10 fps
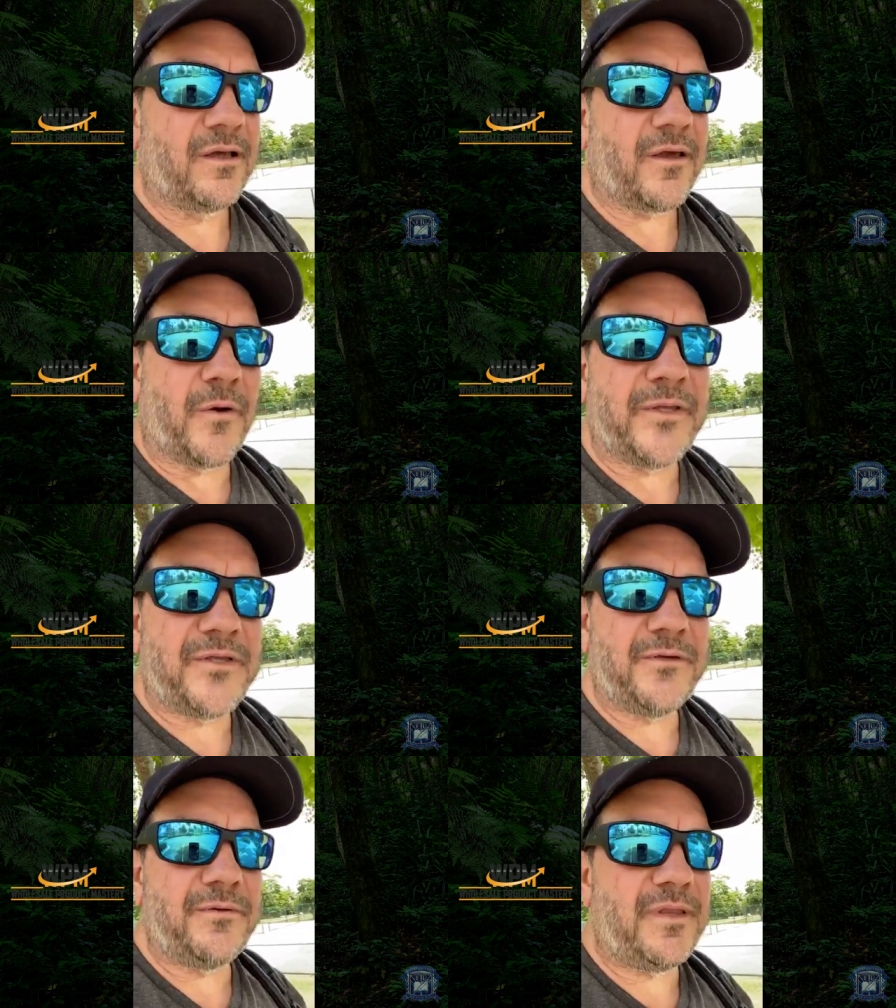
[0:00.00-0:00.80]
go
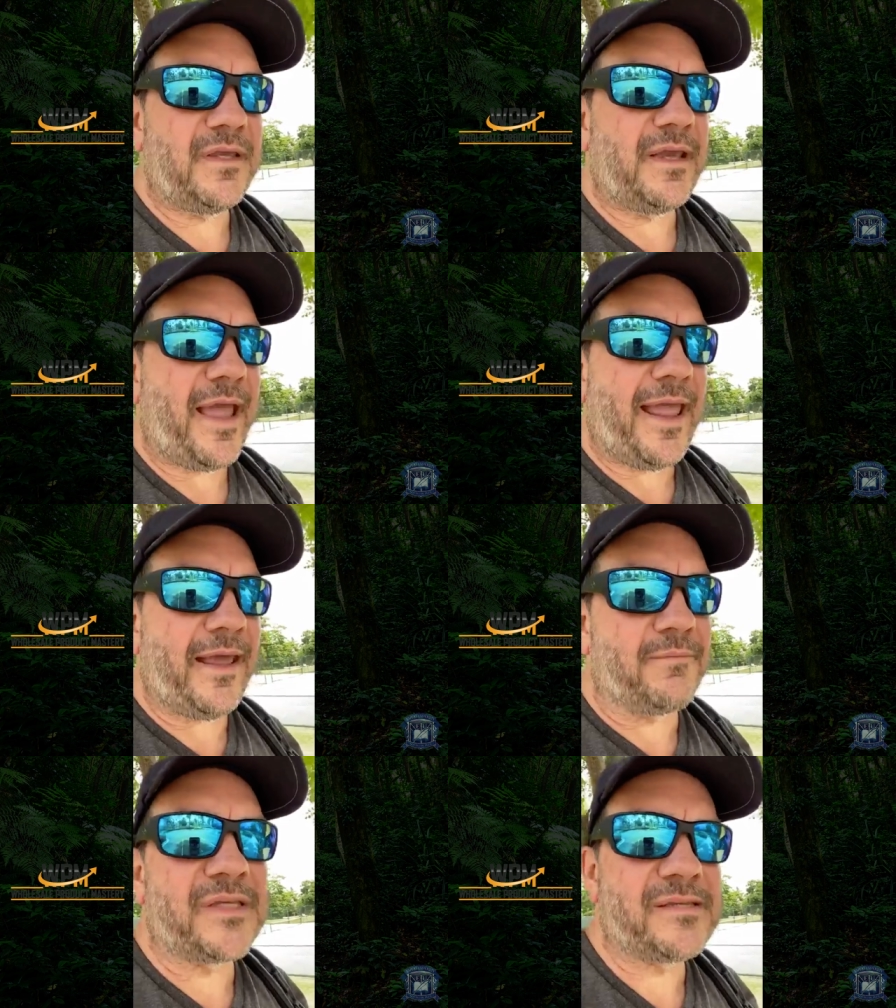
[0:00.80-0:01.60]
into the
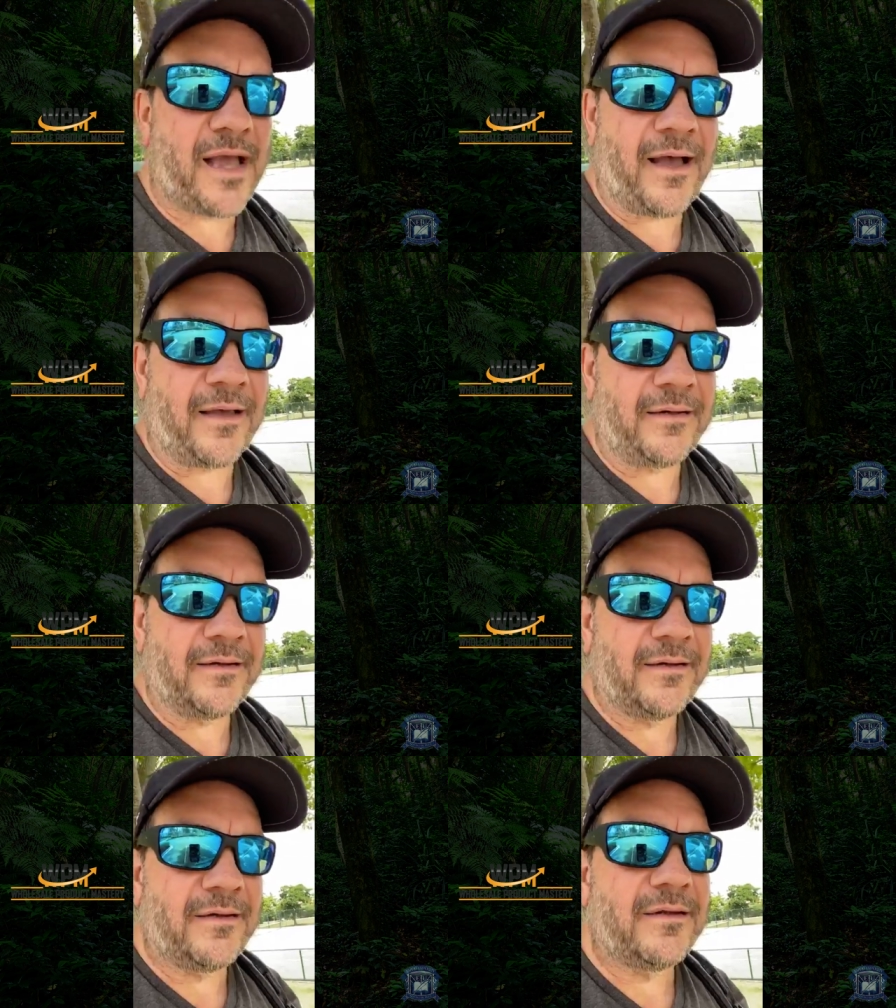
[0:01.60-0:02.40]
Amazon
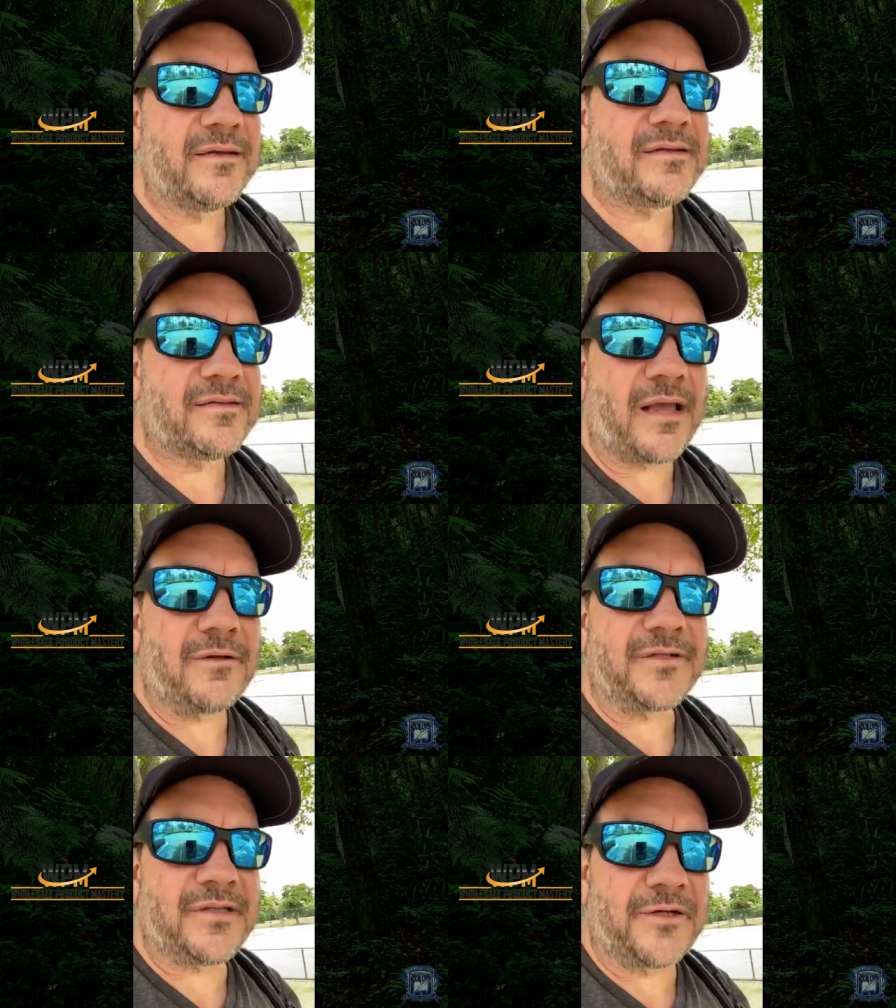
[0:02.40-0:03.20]

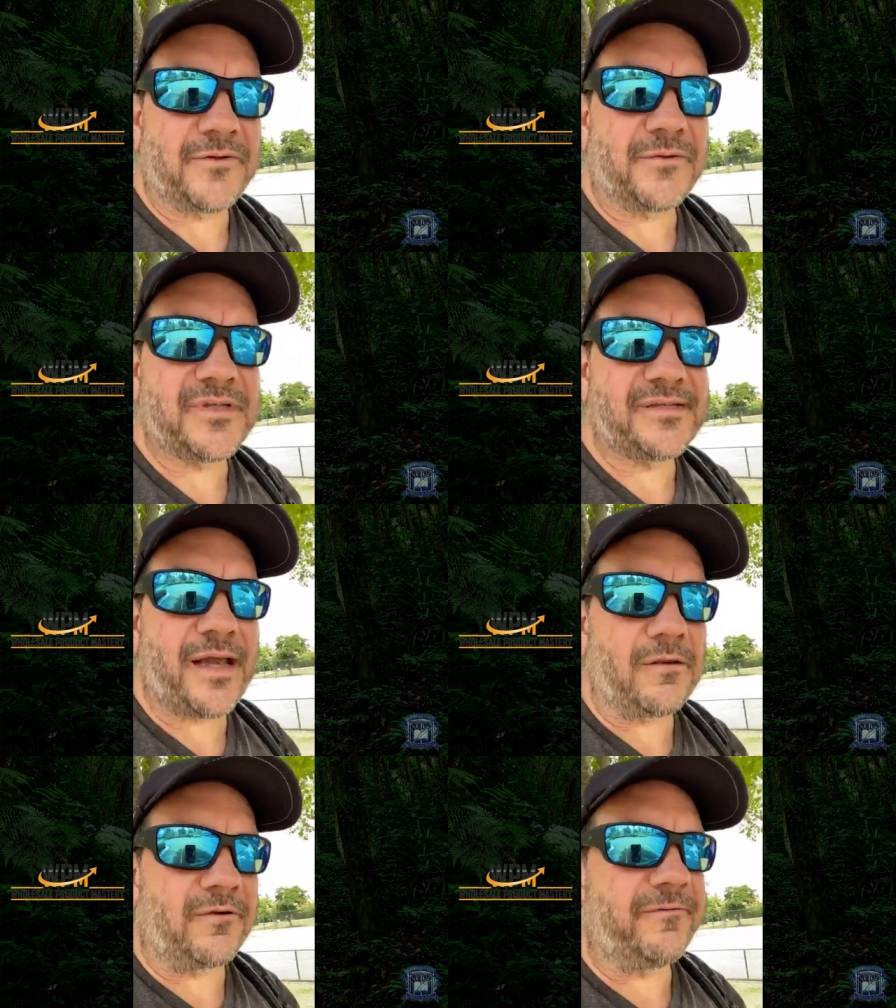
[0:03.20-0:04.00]
Seller Central
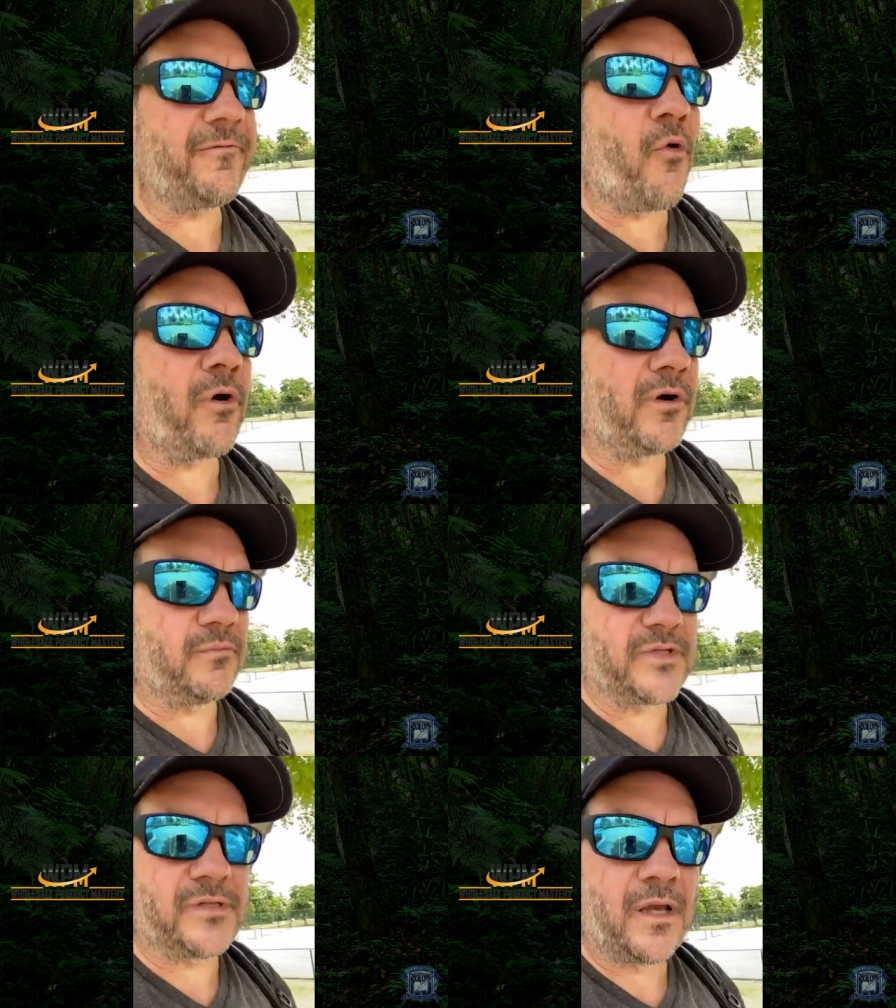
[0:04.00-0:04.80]
seller
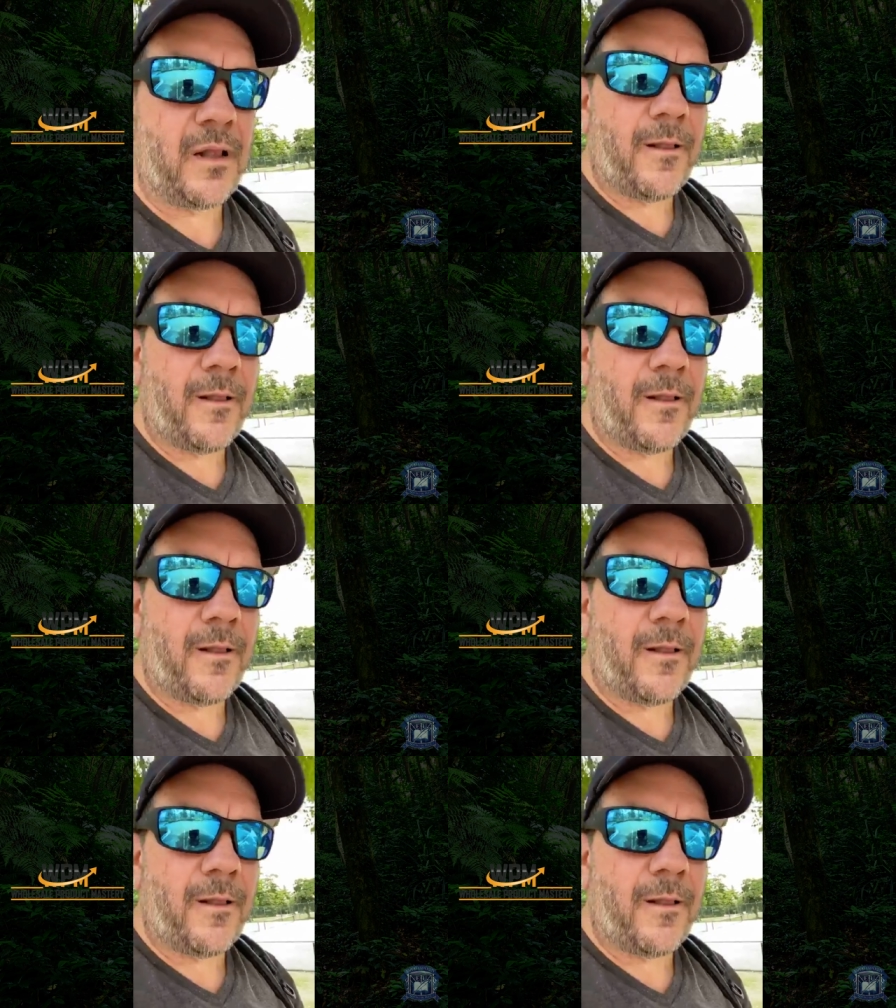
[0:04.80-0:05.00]
forums.